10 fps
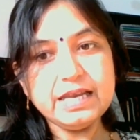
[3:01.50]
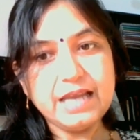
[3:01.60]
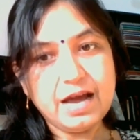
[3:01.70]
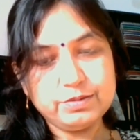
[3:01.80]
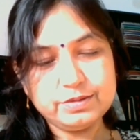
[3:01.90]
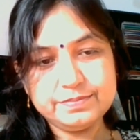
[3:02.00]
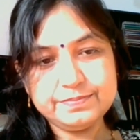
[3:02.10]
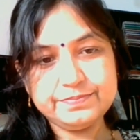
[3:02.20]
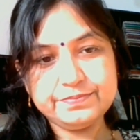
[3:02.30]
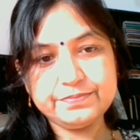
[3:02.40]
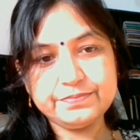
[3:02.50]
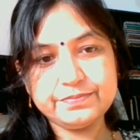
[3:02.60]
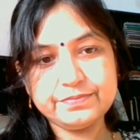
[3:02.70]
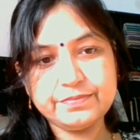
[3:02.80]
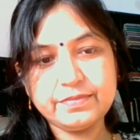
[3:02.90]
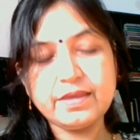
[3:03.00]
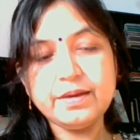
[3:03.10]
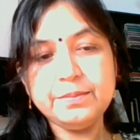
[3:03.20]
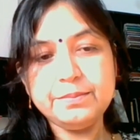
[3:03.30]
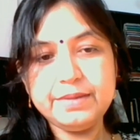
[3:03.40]
allowed.
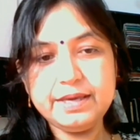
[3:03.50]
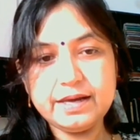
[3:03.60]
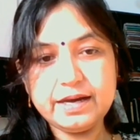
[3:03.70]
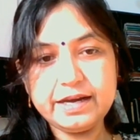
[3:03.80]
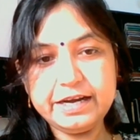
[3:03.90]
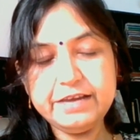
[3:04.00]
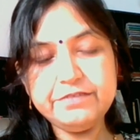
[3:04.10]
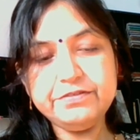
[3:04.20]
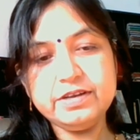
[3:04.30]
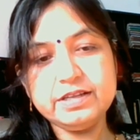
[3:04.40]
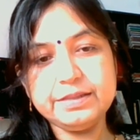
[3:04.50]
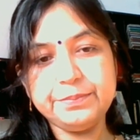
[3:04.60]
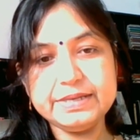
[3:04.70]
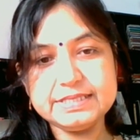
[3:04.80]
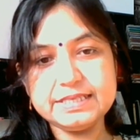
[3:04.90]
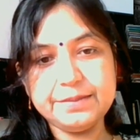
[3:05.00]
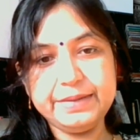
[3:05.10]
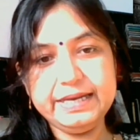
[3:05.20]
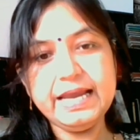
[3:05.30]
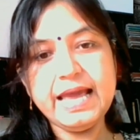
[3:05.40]
Being agreed, the present
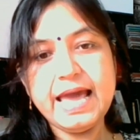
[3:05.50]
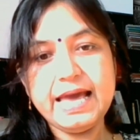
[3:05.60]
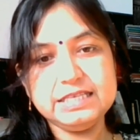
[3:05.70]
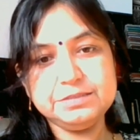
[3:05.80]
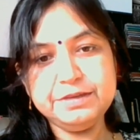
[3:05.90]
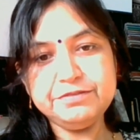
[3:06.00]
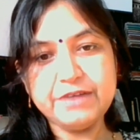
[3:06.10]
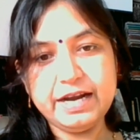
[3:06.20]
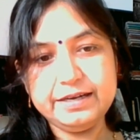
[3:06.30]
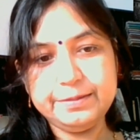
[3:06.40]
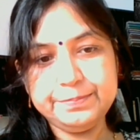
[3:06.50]
appeal has been filed.